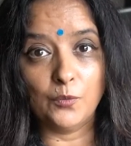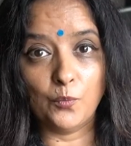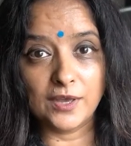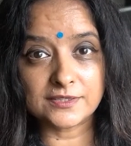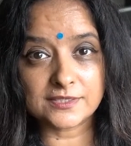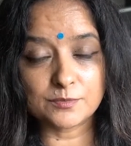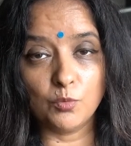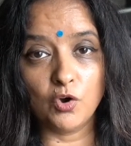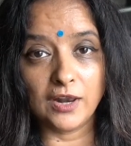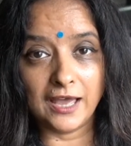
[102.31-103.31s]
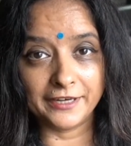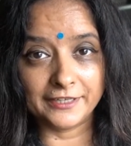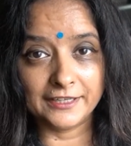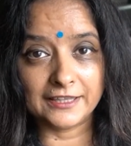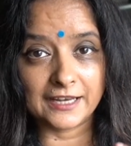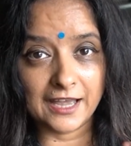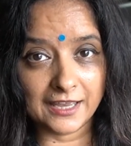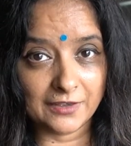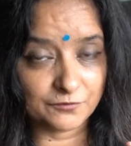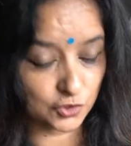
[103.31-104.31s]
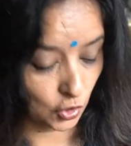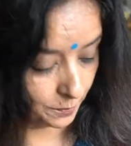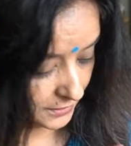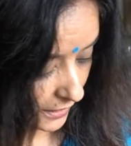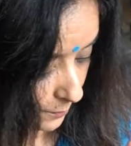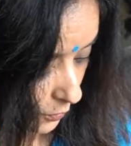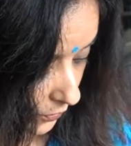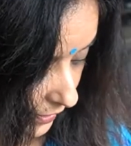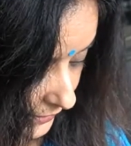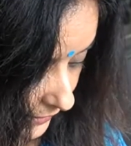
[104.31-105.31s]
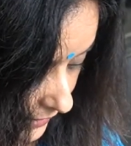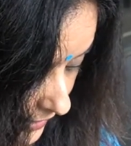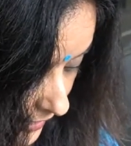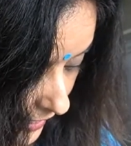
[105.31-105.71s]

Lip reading: 1 small onion that I have chopped up already,